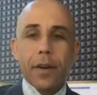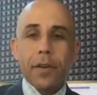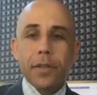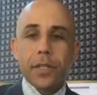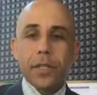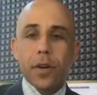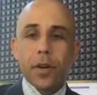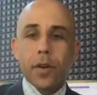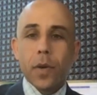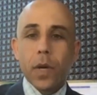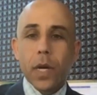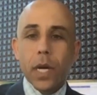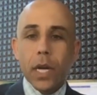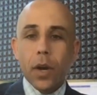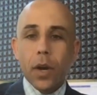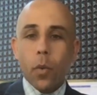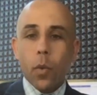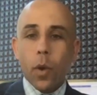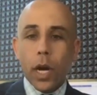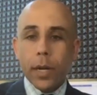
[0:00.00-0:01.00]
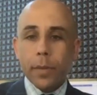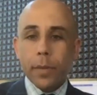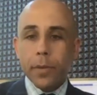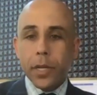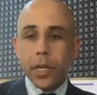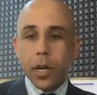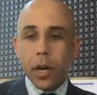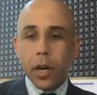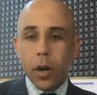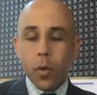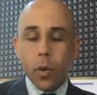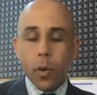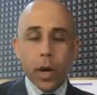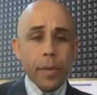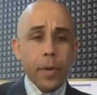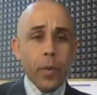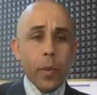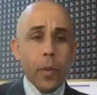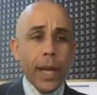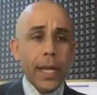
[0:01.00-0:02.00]
So, welcome to the call.
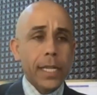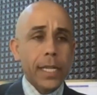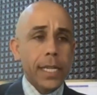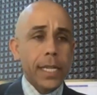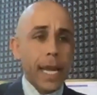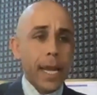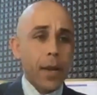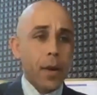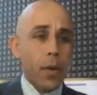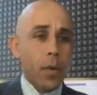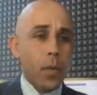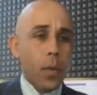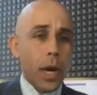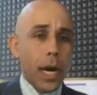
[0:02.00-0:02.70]
Welcome to Wednesday.